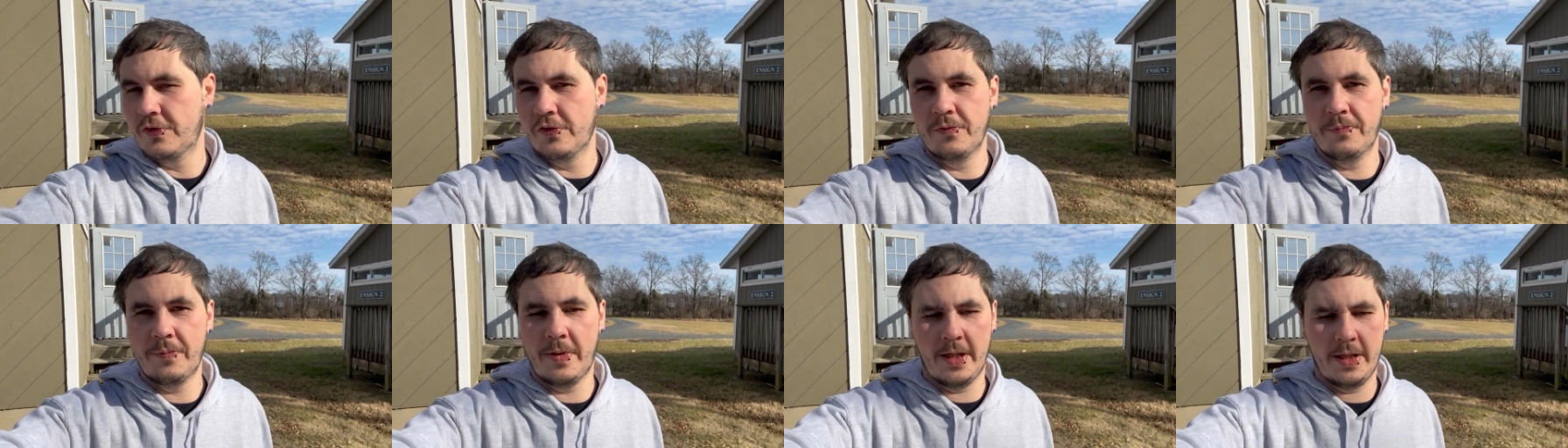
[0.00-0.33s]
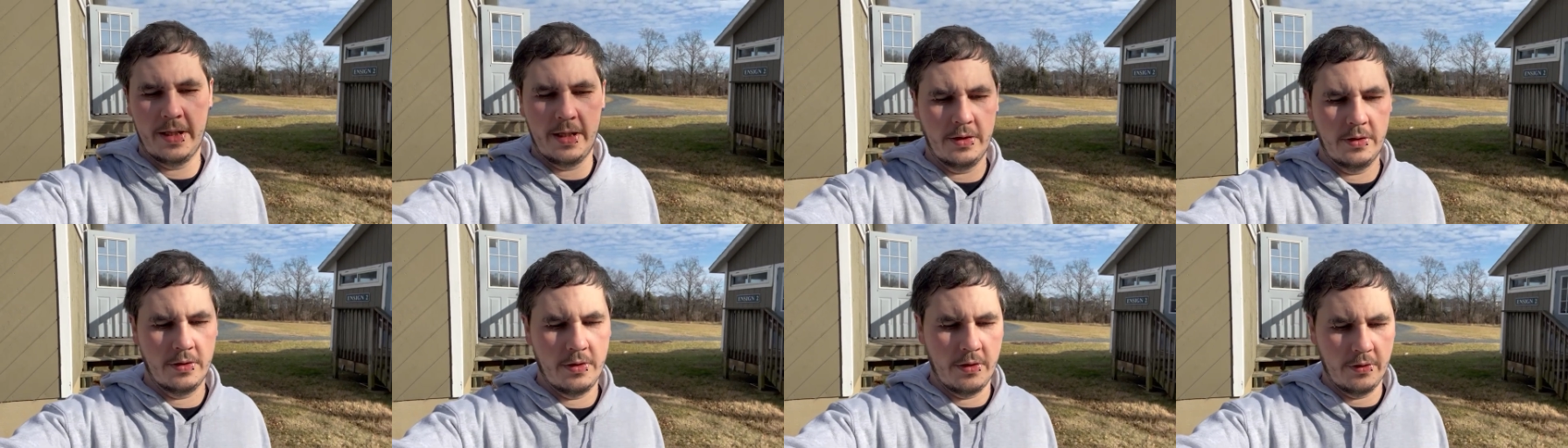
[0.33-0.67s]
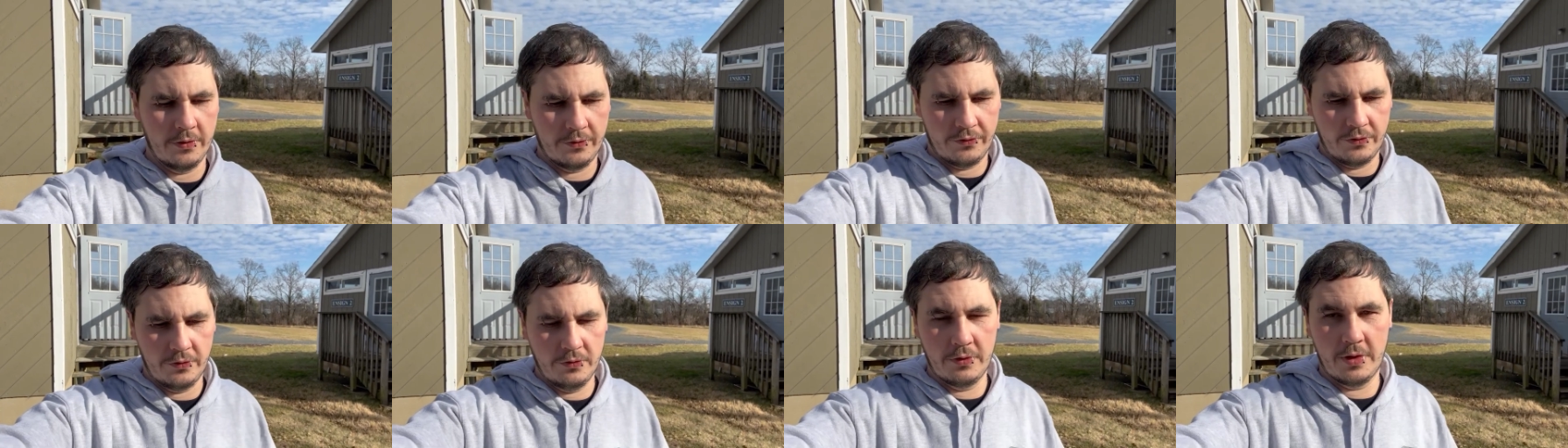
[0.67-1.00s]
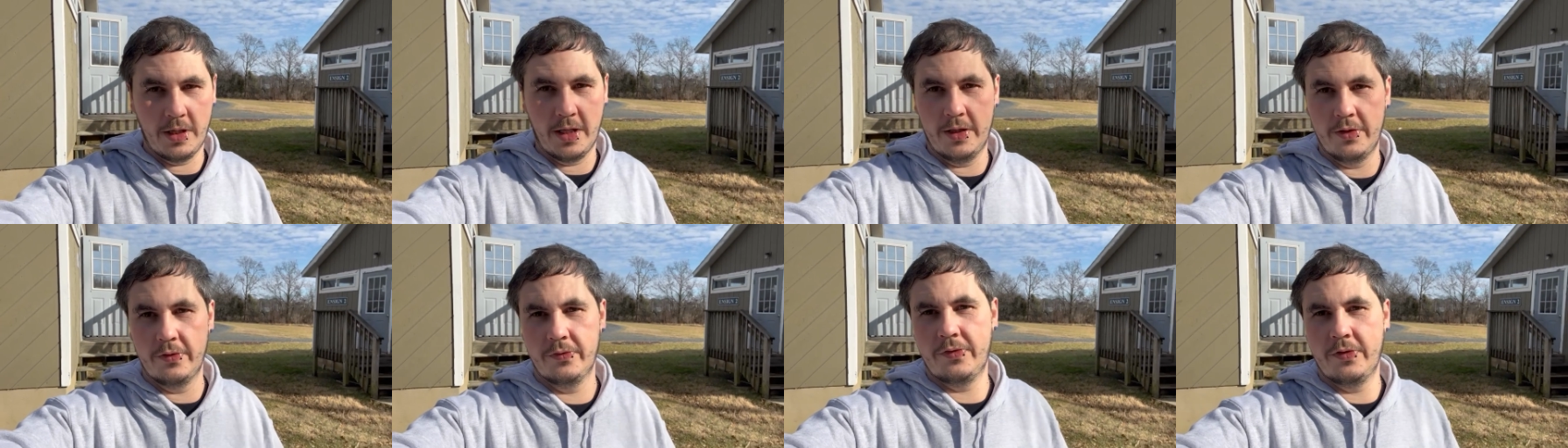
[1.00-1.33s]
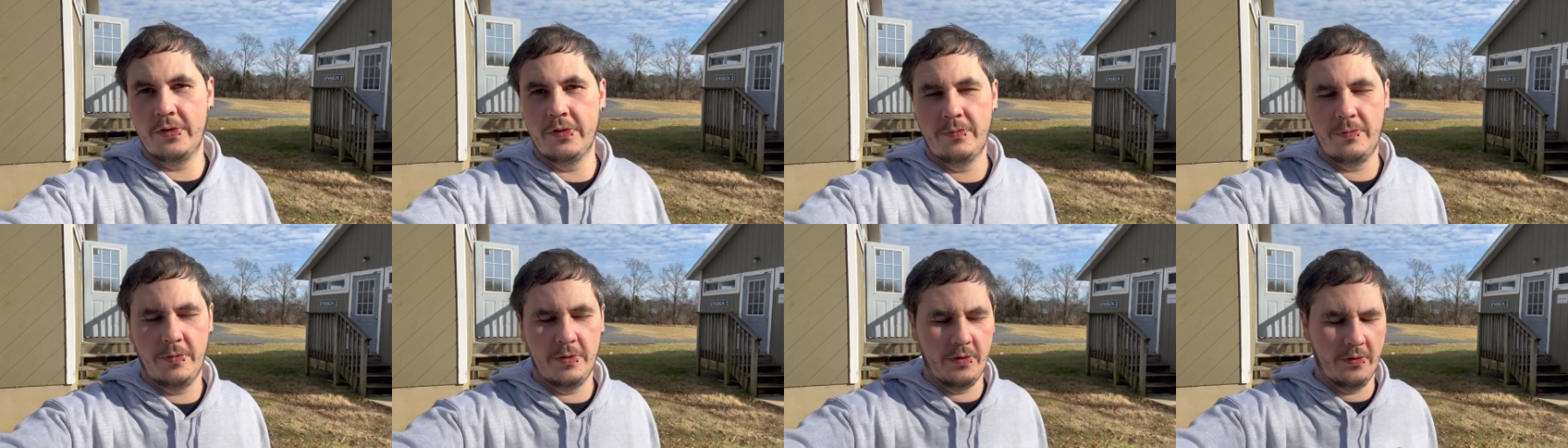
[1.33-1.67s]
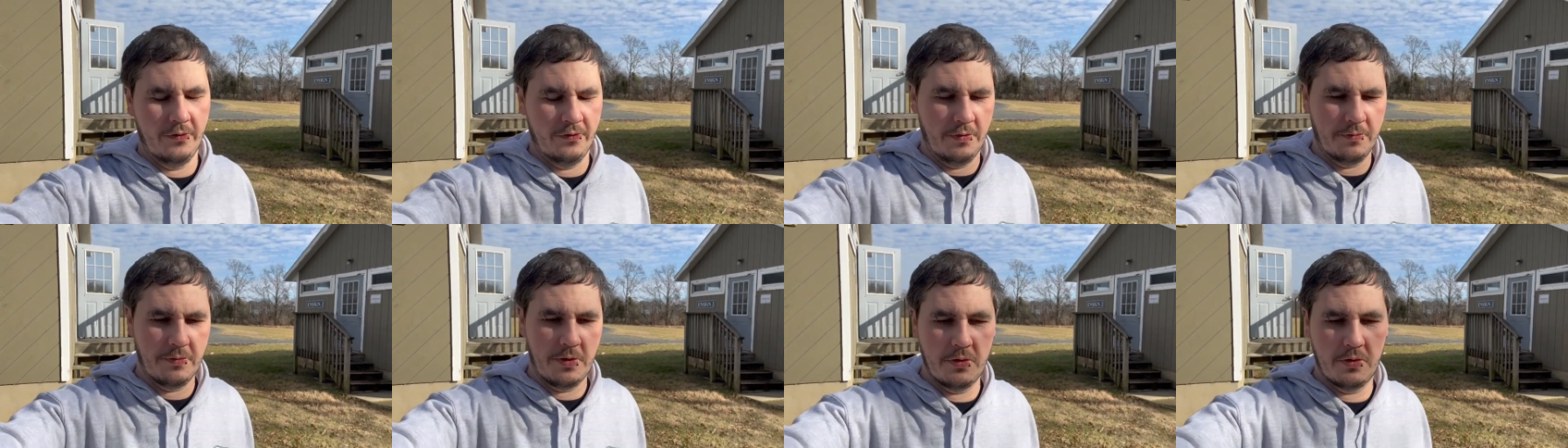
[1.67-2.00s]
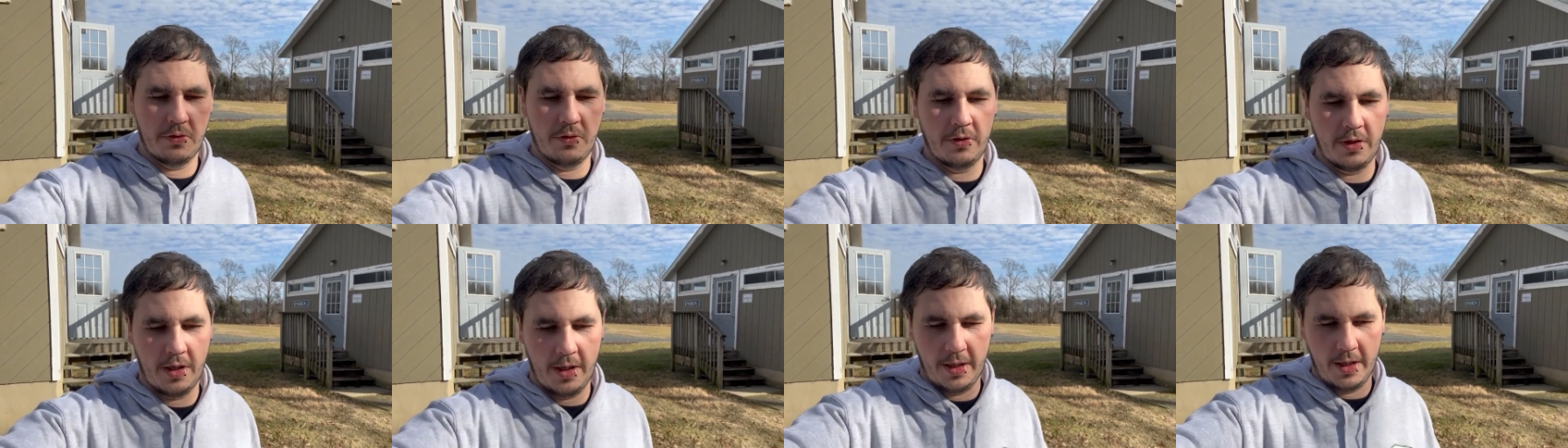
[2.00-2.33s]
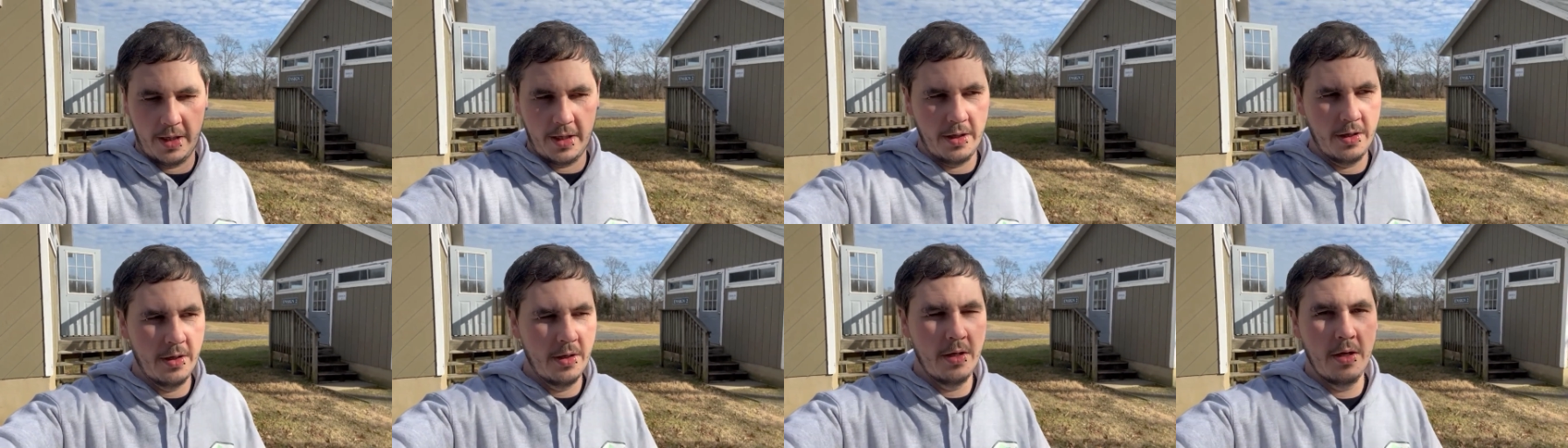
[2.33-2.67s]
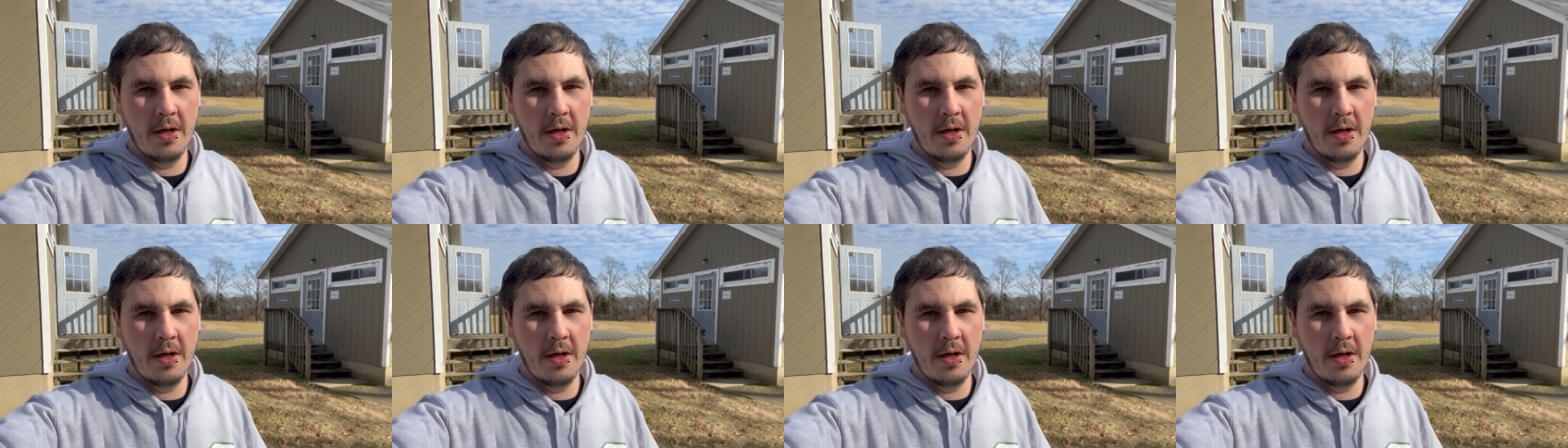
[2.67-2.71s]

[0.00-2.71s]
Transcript: is packing her suitcases, because I'm no good at it,